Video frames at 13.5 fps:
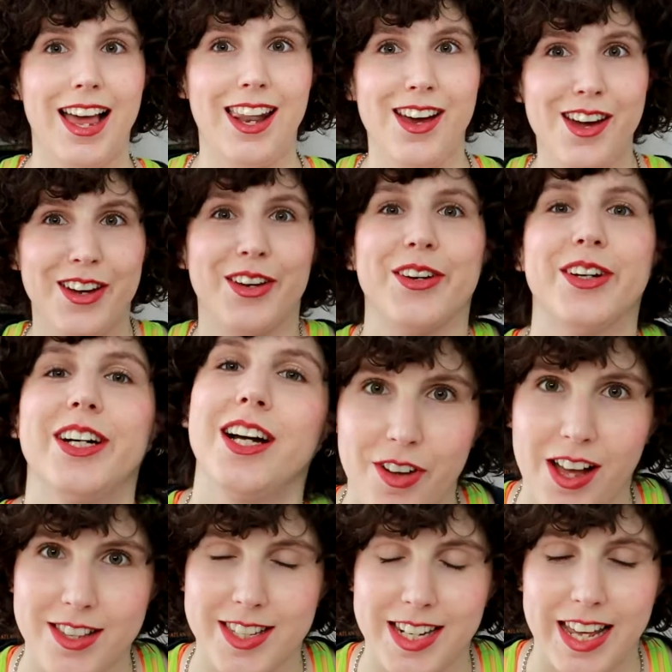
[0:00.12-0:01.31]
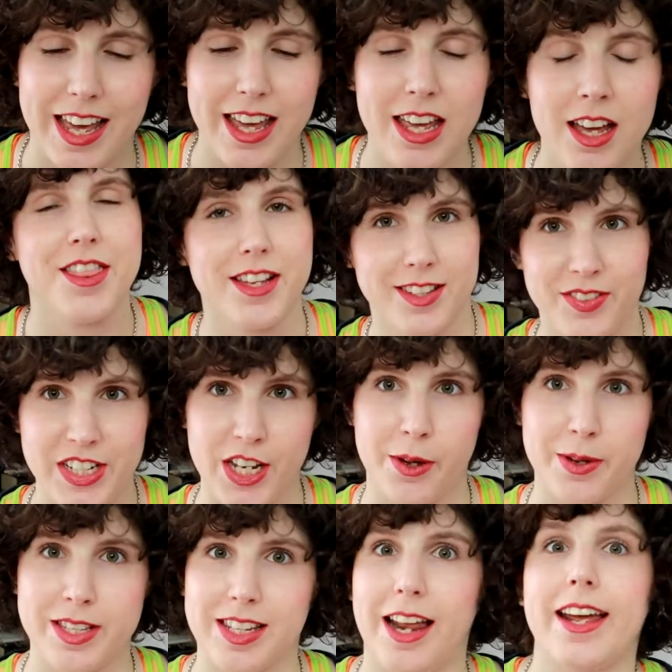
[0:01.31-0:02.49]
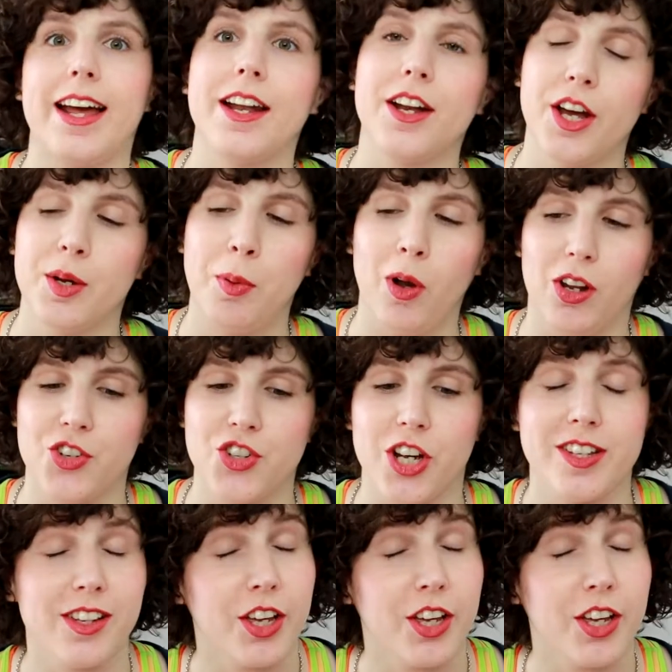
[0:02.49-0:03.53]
Hello! Firstly, this video is late and I apologise.